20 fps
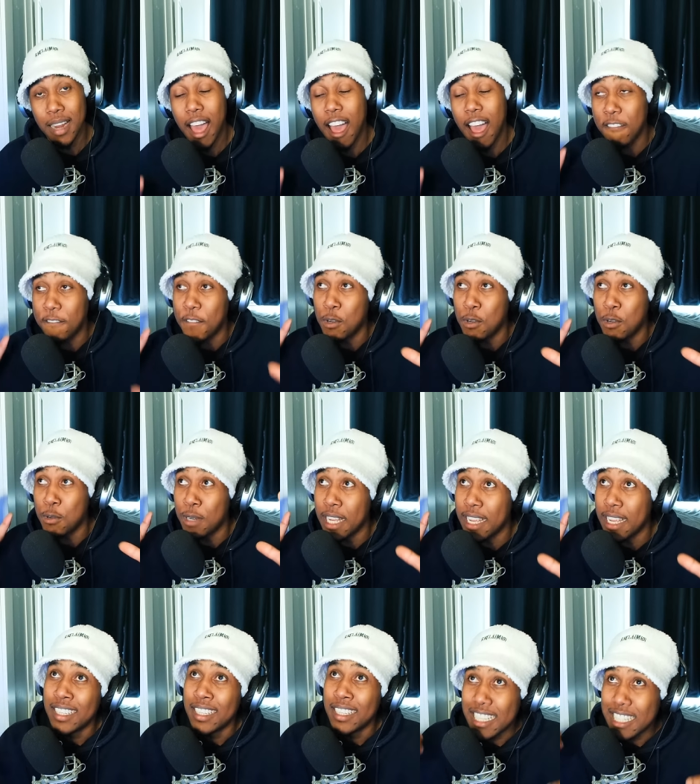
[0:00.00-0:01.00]
I feel
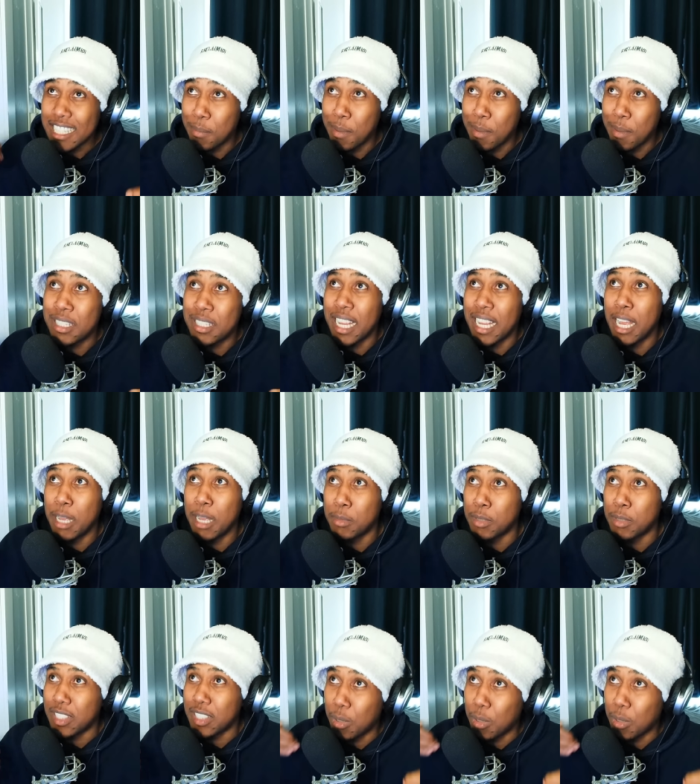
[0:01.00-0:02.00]
like it's about time
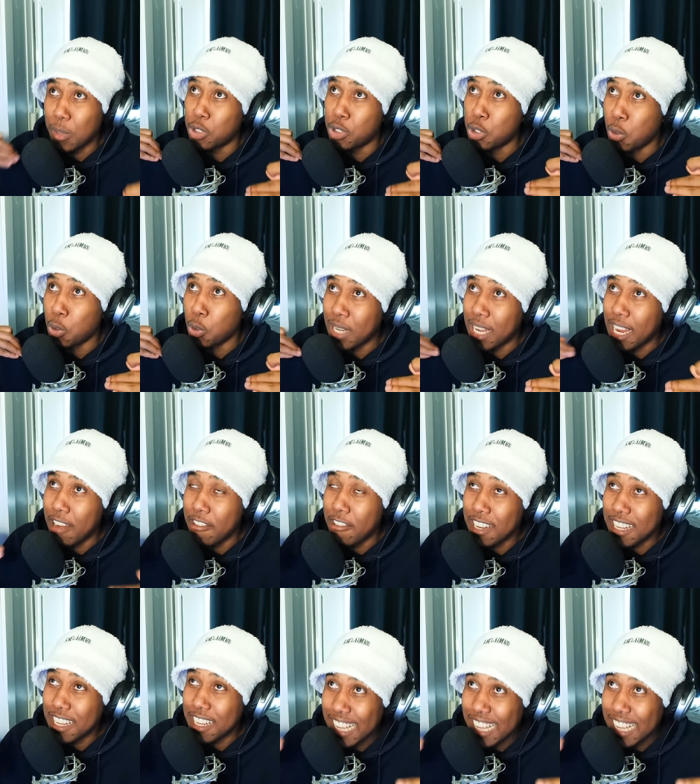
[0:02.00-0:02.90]
someone showed Eric